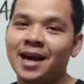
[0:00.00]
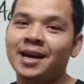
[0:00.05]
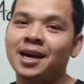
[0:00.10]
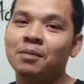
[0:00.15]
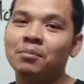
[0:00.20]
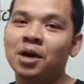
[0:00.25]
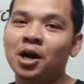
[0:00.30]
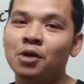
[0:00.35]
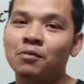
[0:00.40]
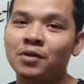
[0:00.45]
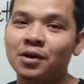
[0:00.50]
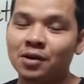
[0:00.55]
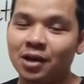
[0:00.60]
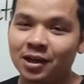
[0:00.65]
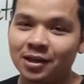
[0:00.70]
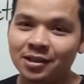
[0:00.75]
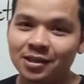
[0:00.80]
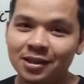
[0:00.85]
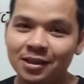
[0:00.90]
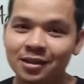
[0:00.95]
I am having
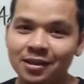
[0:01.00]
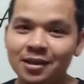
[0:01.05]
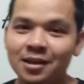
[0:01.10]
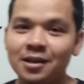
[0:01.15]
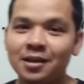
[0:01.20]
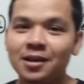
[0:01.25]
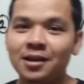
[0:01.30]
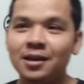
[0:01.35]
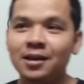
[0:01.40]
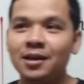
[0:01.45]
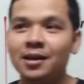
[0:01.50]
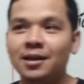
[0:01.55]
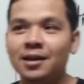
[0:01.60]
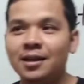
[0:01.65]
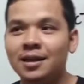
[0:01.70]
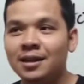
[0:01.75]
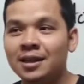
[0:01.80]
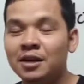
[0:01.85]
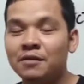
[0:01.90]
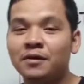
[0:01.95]
lunch
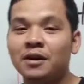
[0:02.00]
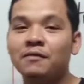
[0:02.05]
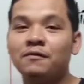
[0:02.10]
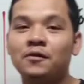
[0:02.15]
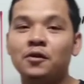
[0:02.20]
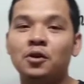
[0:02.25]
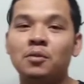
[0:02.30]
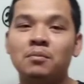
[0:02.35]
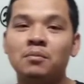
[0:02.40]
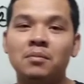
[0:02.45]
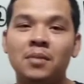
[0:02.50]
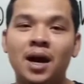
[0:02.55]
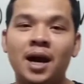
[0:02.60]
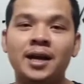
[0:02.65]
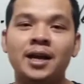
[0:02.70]
different from